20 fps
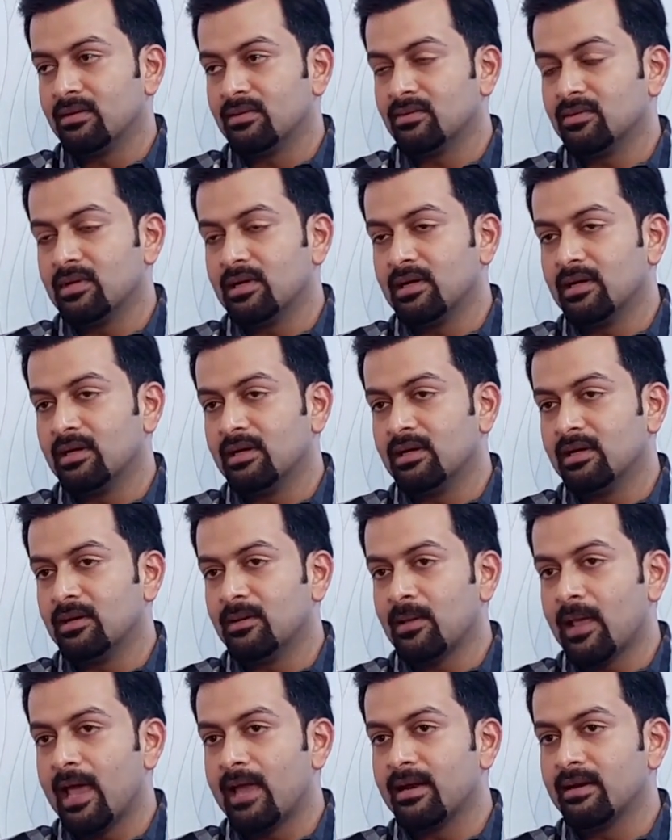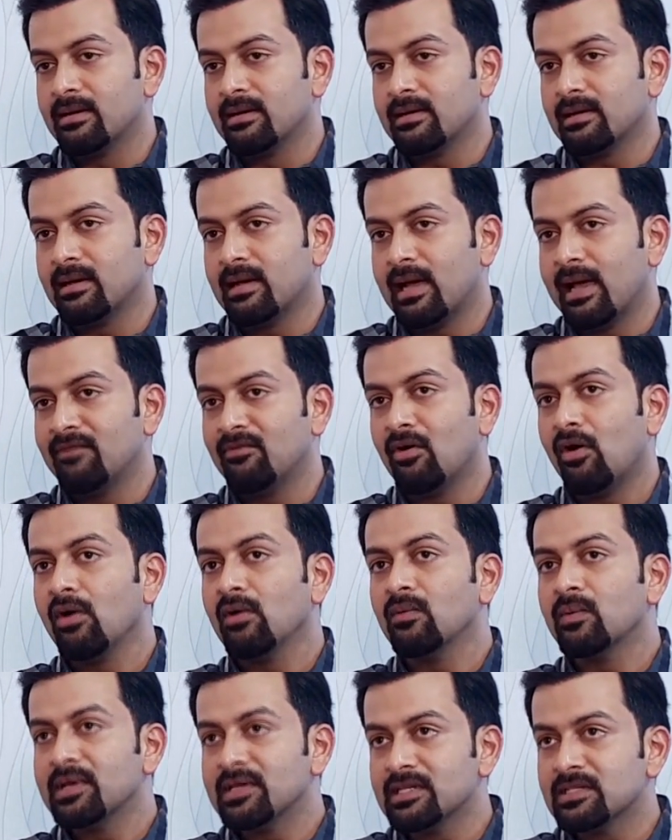You know, uh, and uh, I've
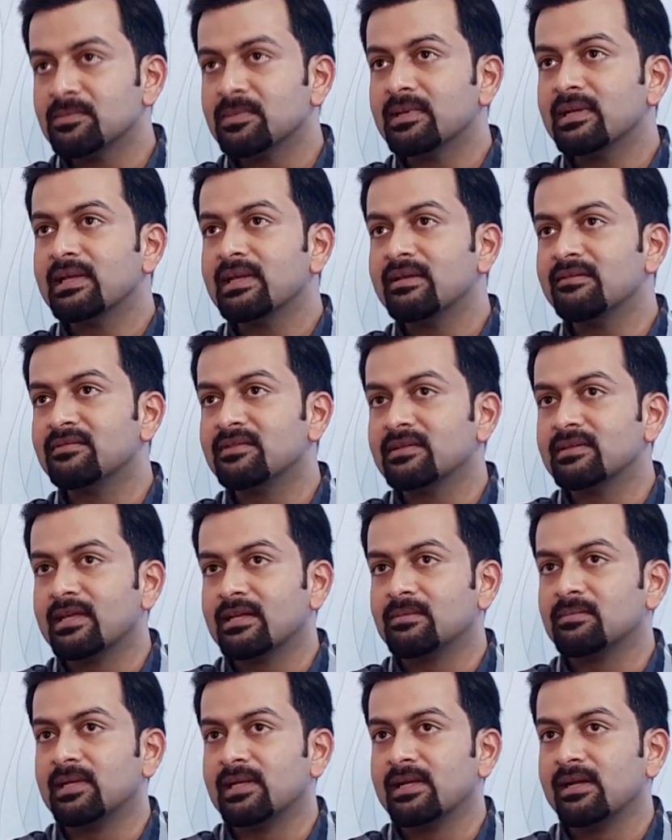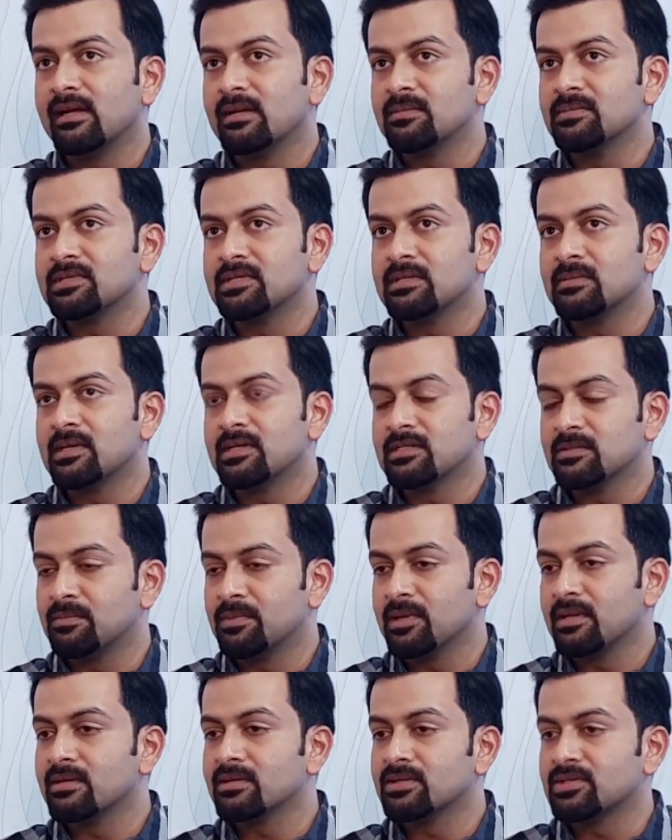always believed that Malayalam cinema's
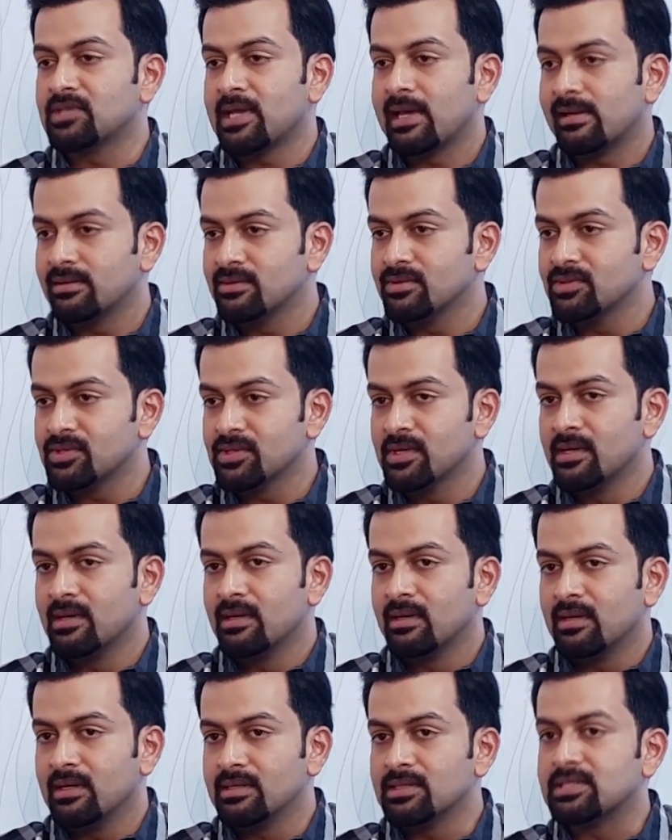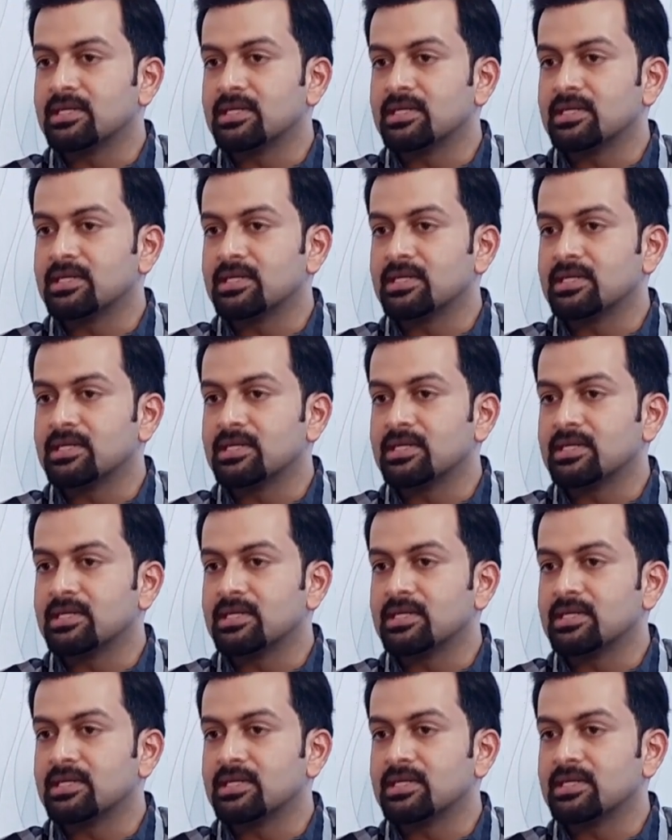biggest challenge is